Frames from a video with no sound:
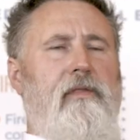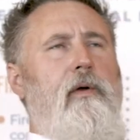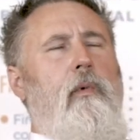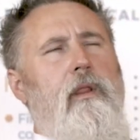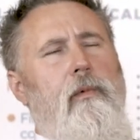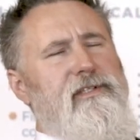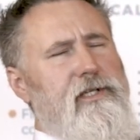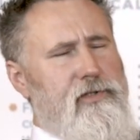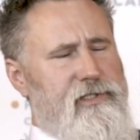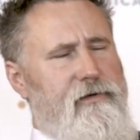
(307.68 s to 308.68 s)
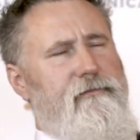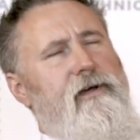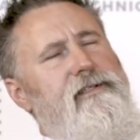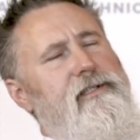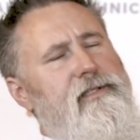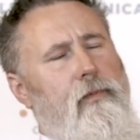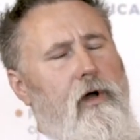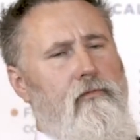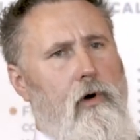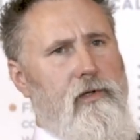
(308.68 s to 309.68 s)
I think one of the most interesting facets of
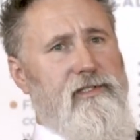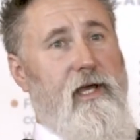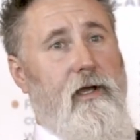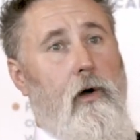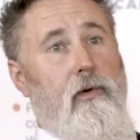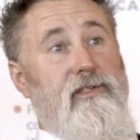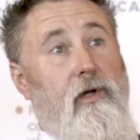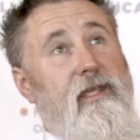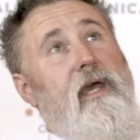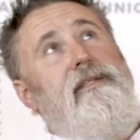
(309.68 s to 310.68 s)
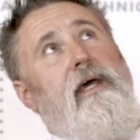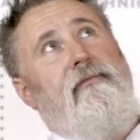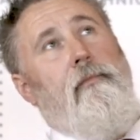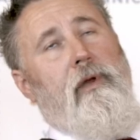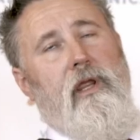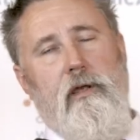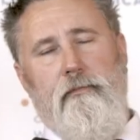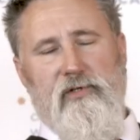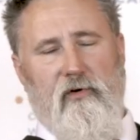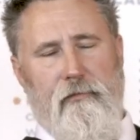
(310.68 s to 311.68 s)
my role at Stancold is I get to have a peek
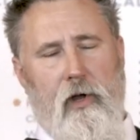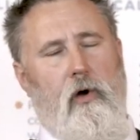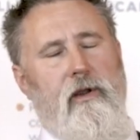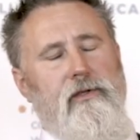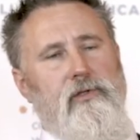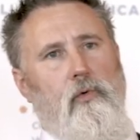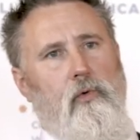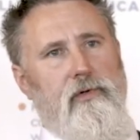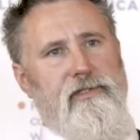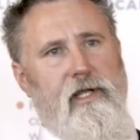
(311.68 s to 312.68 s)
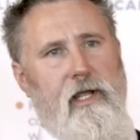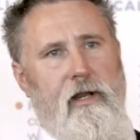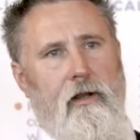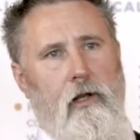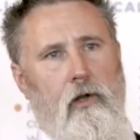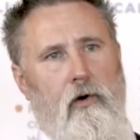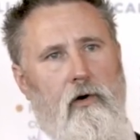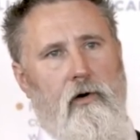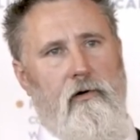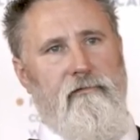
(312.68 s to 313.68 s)
sort of behind the doors in a lot
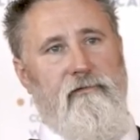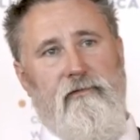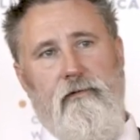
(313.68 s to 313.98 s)
of